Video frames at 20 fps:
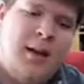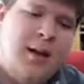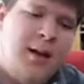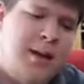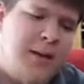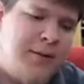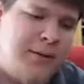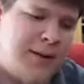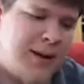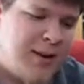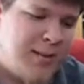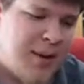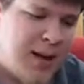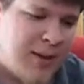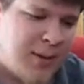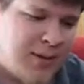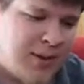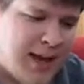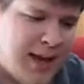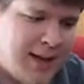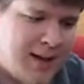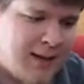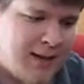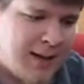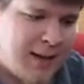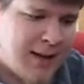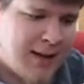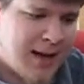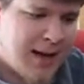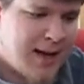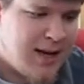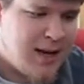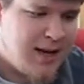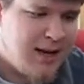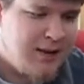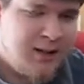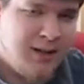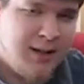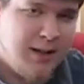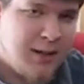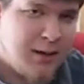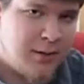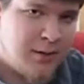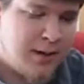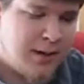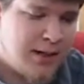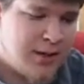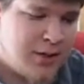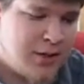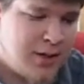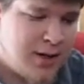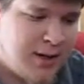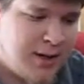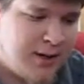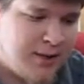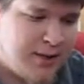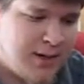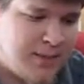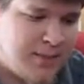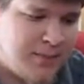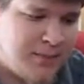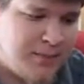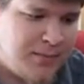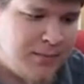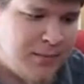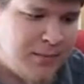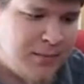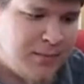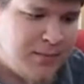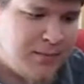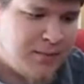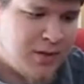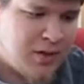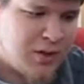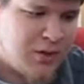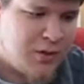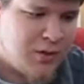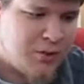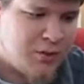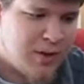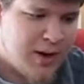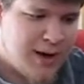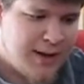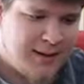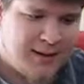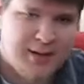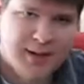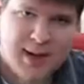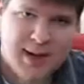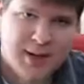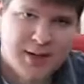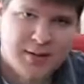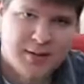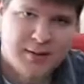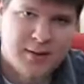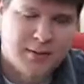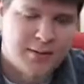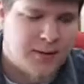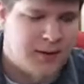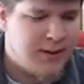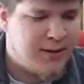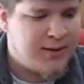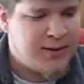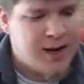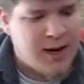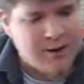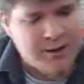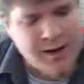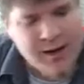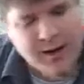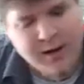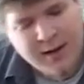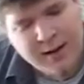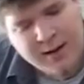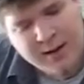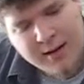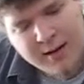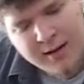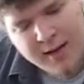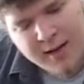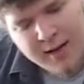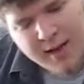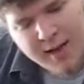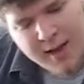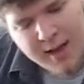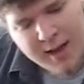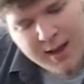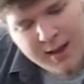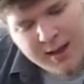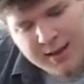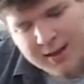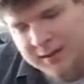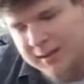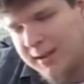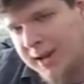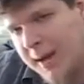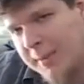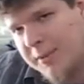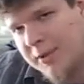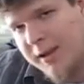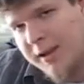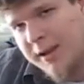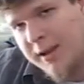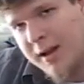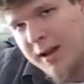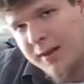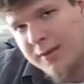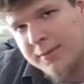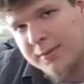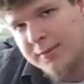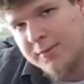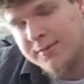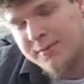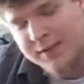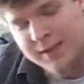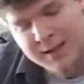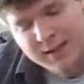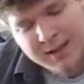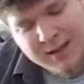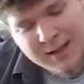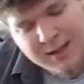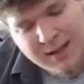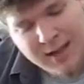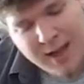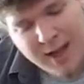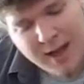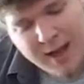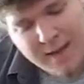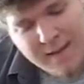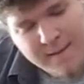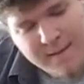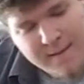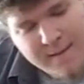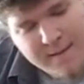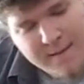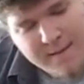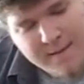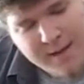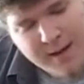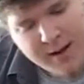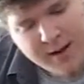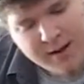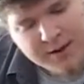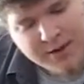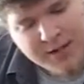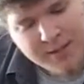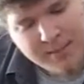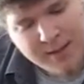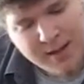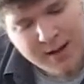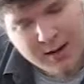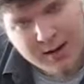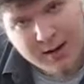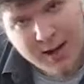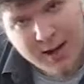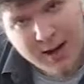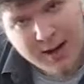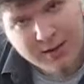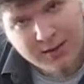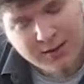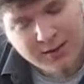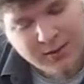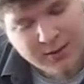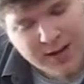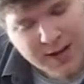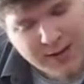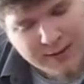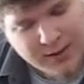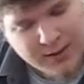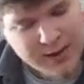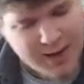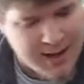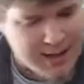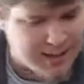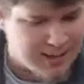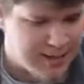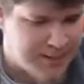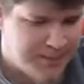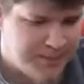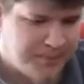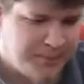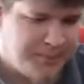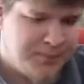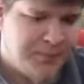a friend of mine was handling it, and he literally just grazed the edge of the front sight right here, and it snapped clean off. Yeah, very cheap metal. And soon after that,